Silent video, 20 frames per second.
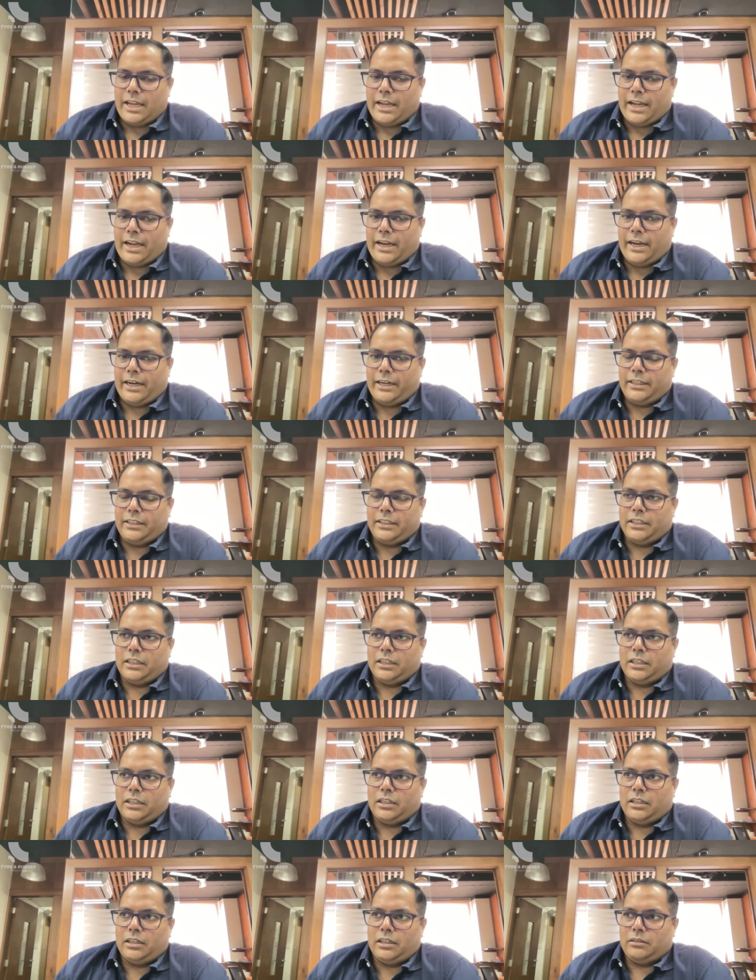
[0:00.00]
And
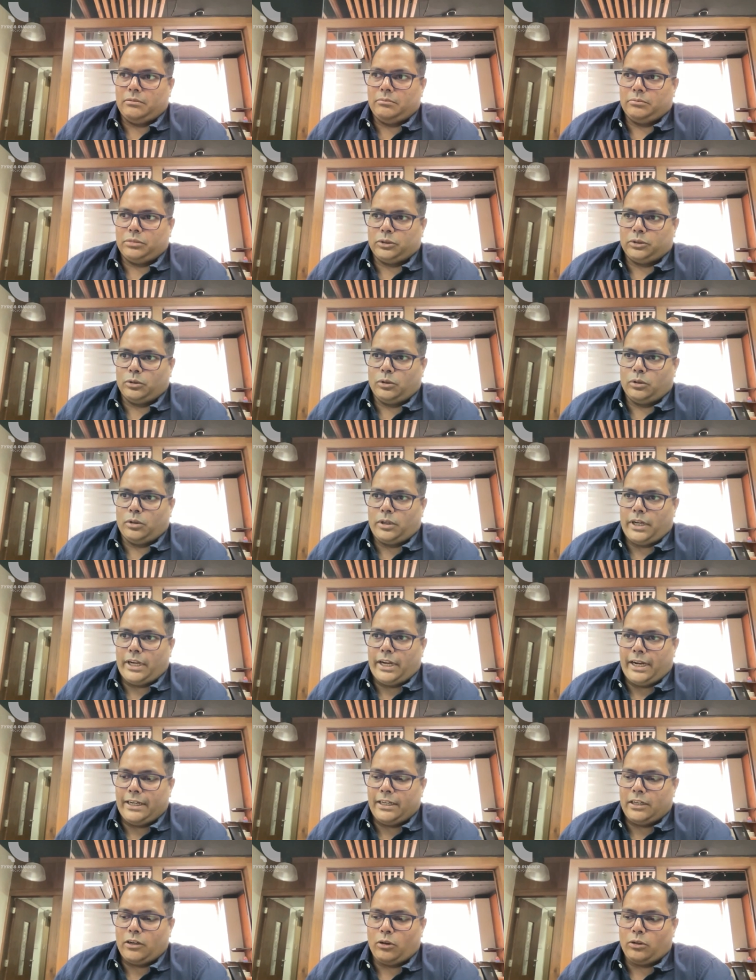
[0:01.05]
uh, so,
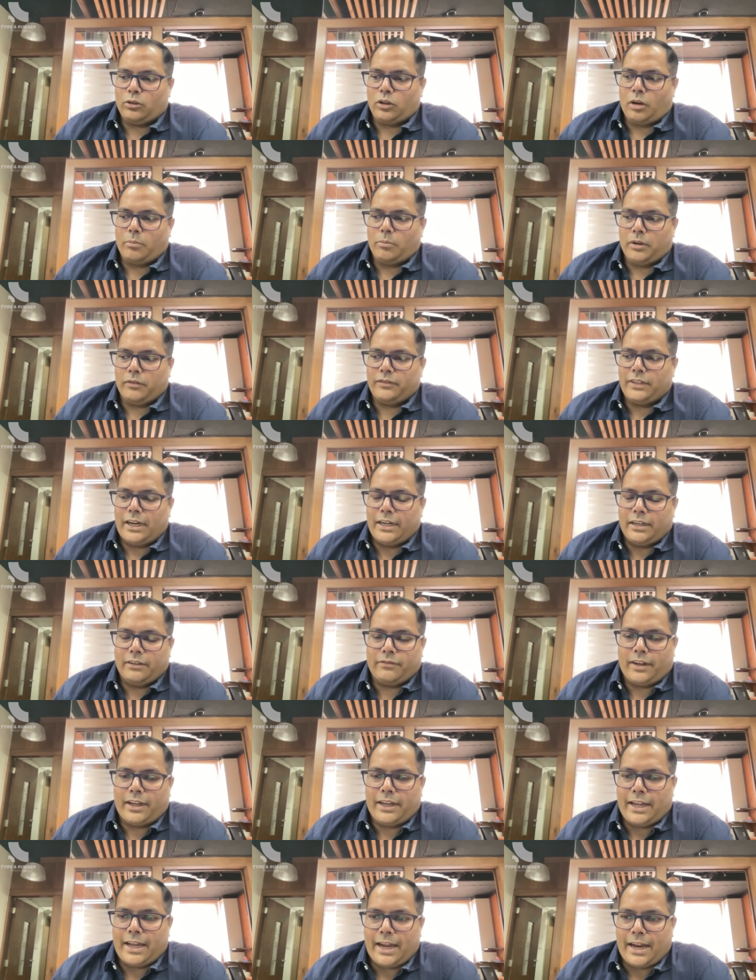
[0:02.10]
and on top of that, if
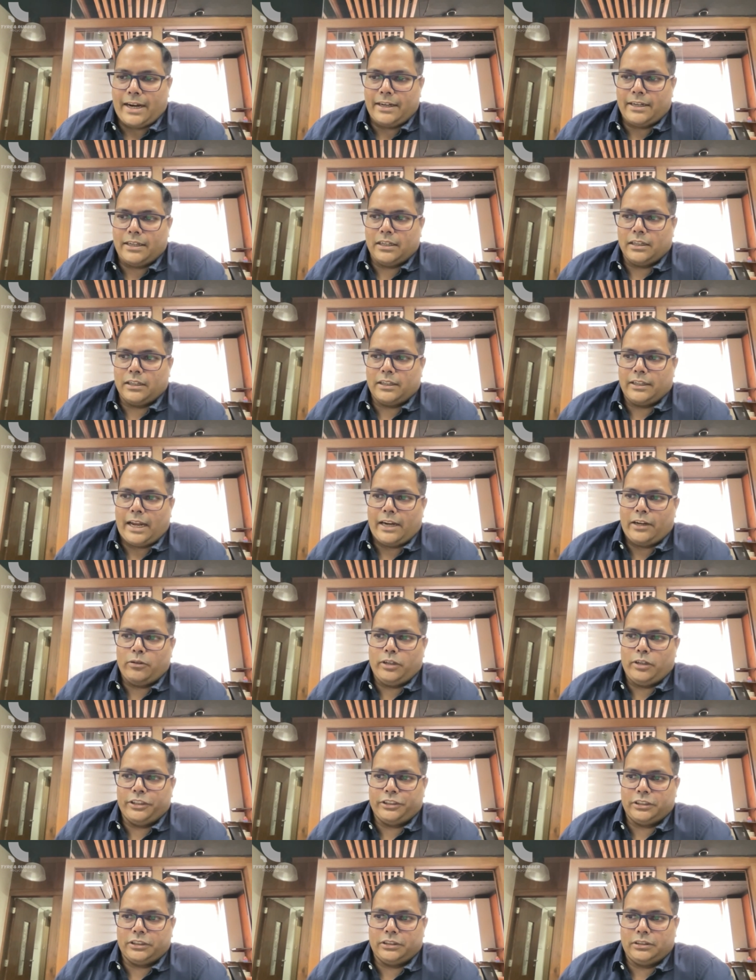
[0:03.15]
I add uh,
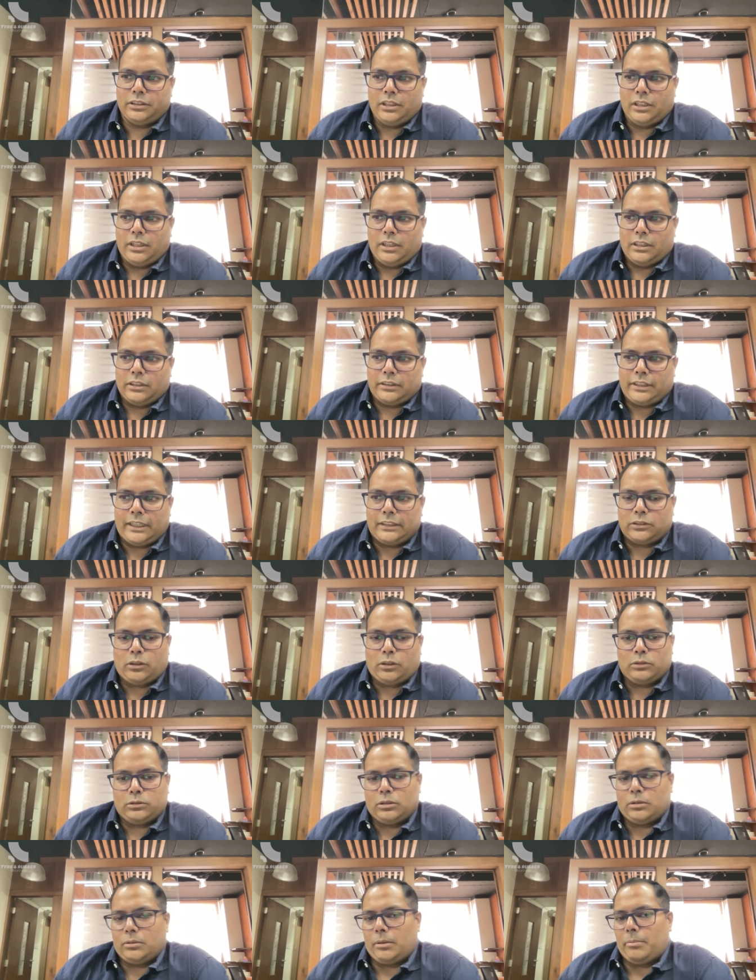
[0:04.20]
granulation, that's
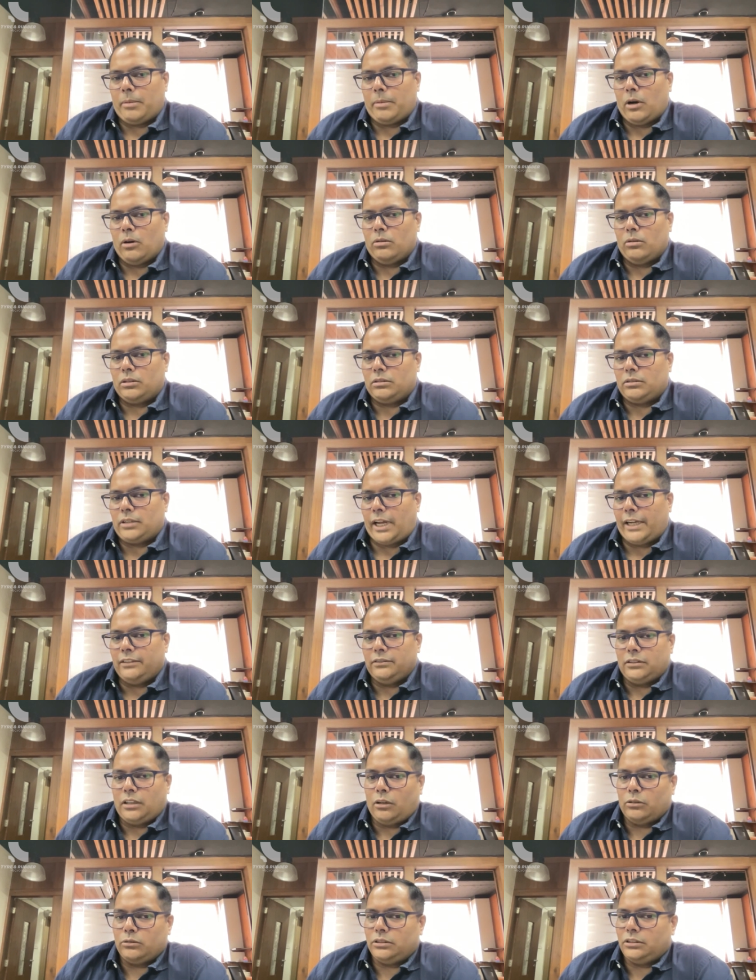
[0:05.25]
also about
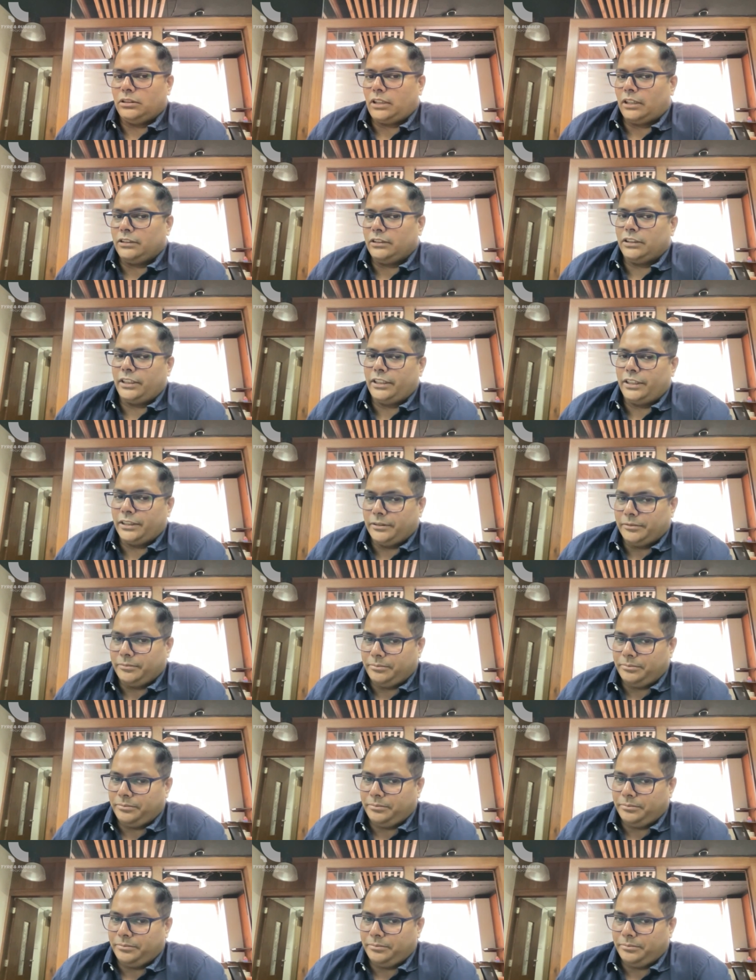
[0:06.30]
9,000 tons a year.